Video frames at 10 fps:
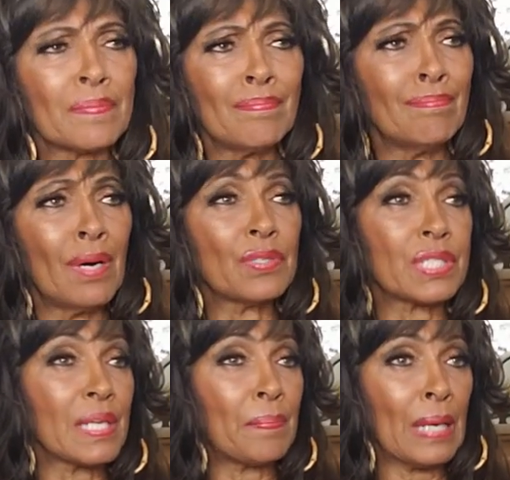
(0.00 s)

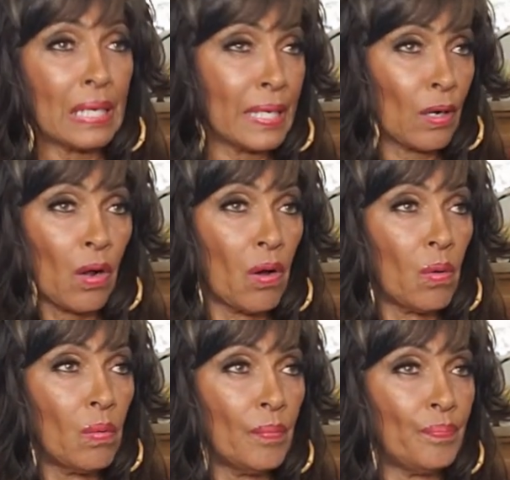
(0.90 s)
mostly
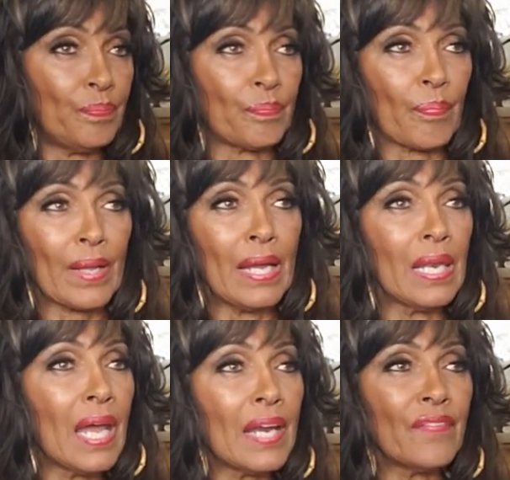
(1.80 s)
political. A
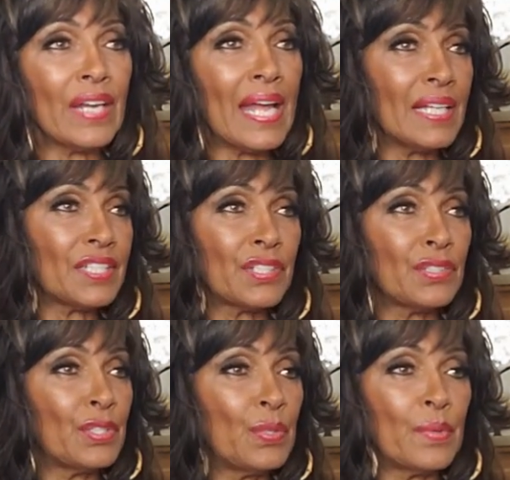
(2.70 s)
lot of it has to
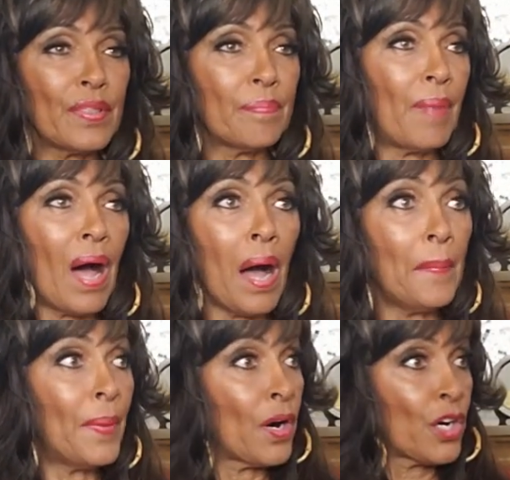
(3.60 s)
do with Bob
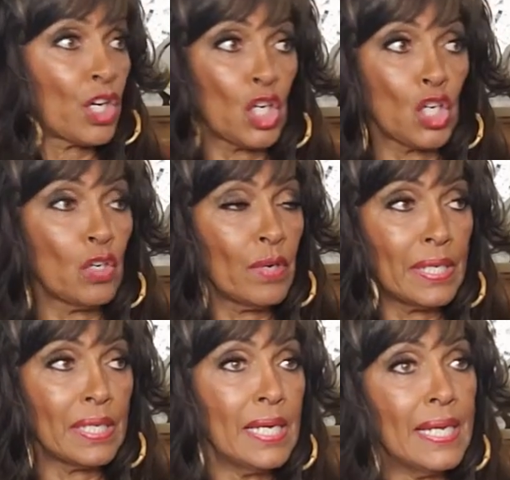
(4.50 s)
Barker, and